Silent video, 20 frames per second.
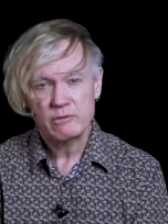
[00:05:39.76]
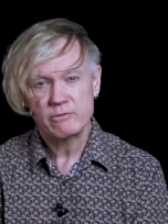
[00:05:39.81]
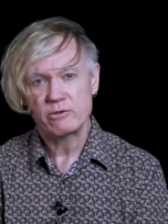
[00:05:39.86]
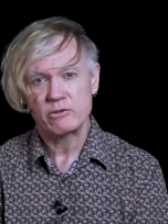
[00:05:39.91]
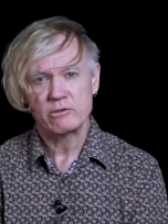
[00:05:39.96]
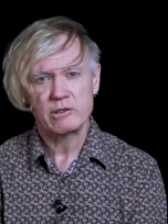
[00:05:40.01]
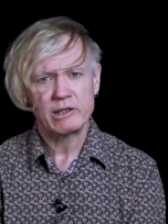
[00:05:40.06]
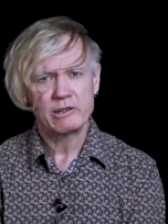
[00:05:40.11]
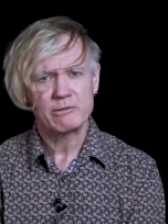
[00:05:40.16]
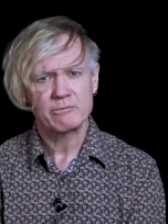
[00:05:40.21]

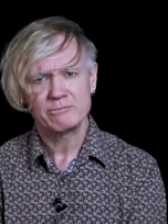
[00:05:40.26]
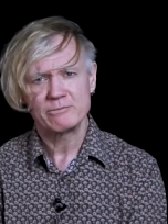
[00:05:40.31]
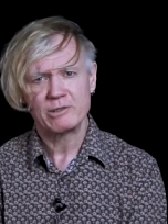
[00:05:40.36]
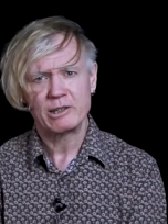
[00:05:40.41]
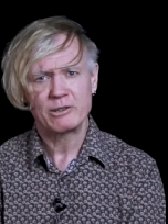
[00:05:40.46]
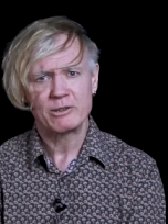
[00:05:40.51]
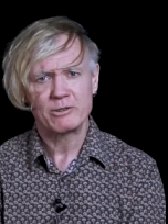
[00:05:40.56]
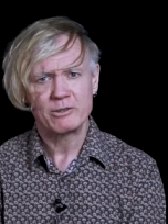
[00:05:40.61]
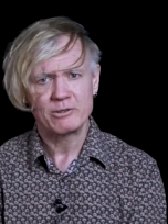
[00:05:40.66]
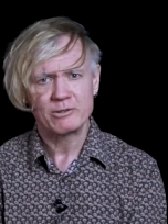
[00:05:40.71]
for like,
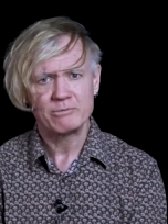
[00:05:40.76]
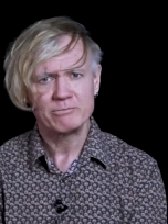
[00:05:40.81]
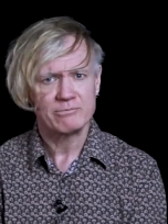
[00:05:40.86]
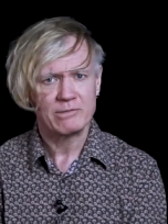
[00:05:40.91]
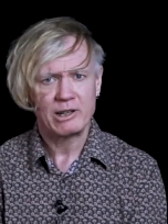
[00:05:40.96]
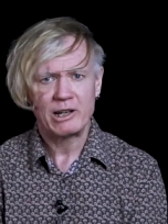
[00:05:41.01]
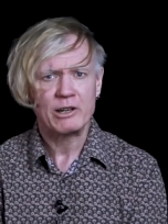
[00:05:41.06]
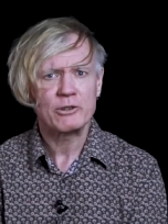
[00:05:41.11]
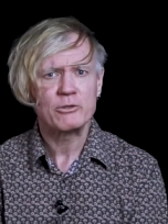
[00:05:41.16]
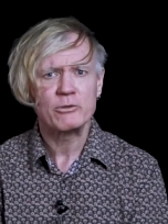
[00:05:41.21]
I don't know,
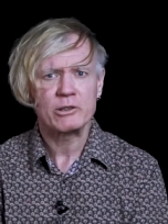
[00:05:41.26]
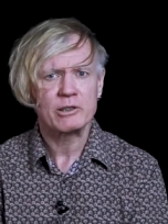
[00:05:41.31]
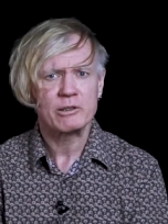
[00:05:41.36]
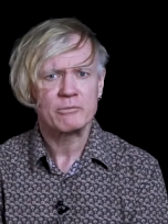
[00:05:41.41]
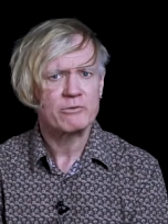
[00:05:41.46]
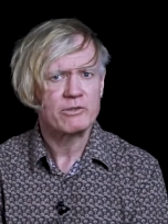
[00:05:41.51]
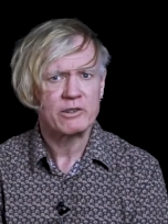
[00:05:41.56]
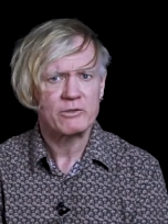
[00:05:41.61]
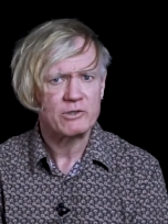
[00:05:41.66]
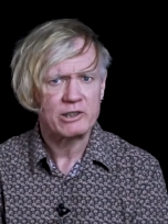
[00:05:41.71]

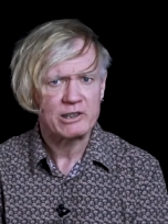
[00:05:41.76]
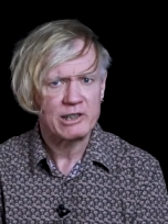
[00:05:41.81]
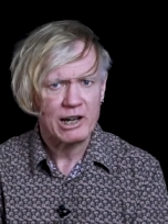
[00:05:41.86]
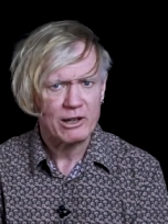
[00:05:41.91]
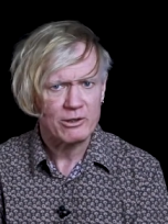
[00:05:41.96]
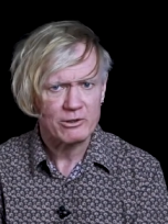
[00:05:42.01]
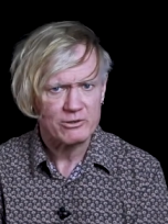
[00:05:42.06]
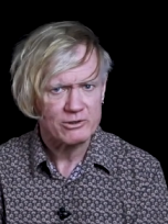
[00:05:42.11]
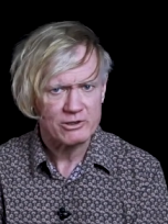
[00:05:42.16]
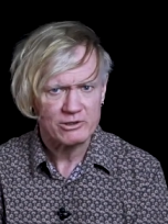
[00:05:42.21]

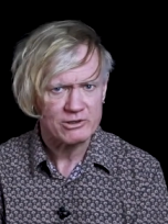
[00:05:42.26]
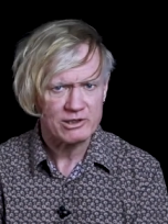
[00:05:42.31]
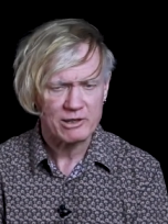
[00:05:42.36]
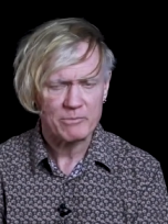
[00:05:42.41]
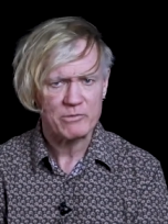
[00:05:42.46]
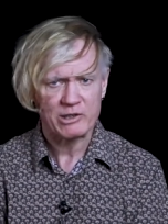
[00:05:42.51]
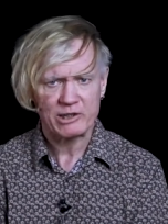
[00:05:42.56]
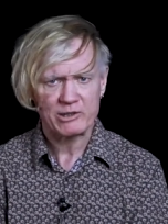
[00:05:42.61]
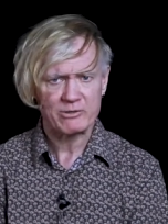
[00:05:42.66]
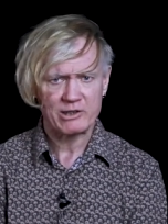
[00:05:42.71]
$150 or
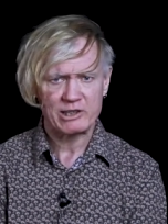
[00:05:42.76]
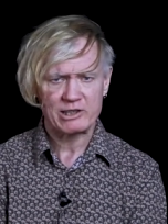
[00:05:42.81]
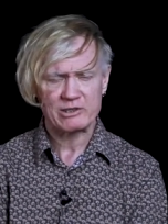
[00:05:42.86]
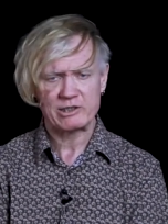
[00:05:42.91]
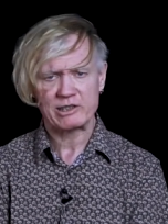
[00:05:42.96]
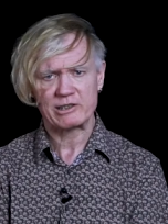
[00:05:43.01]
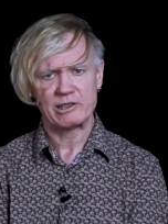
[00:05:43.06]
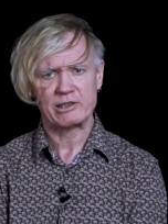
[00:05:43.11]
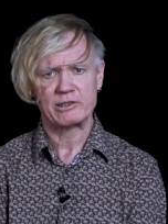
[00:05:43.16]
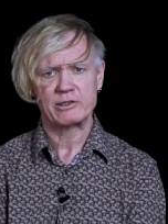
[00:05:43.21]
something
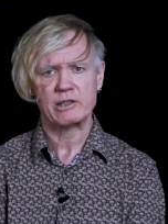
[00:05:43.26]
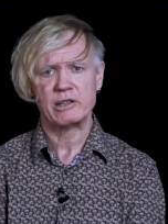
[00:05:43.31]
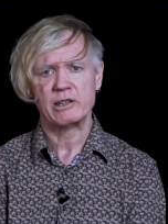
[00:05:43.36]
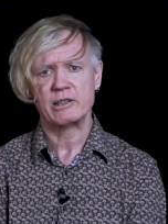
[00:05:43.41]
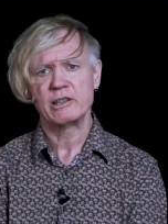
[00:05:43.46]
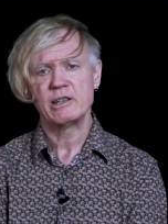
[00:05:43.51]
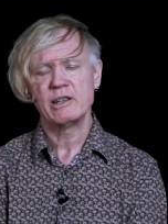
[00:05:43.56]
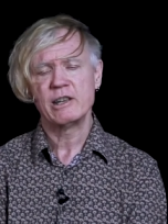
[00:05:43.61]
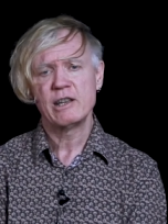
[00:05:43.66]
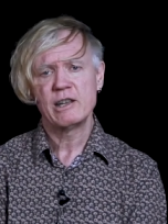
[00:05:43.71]
crazy like
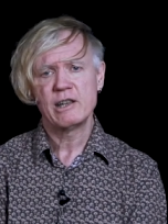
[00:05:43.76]
that.